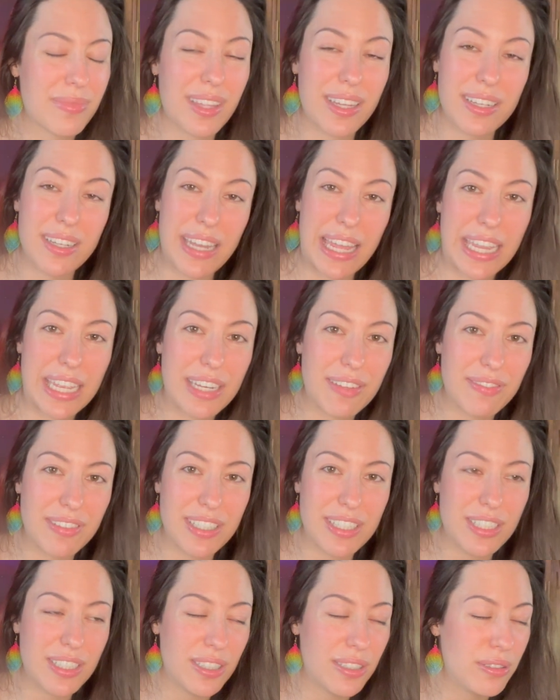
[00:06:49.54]

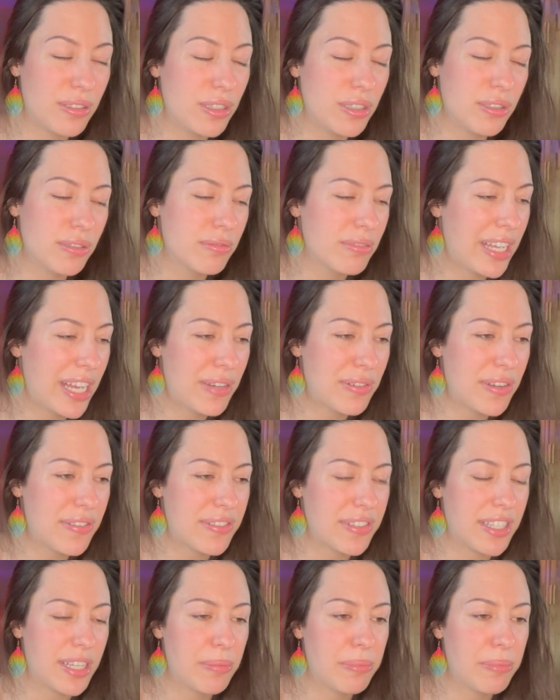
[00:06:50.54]
negatively delulu, however they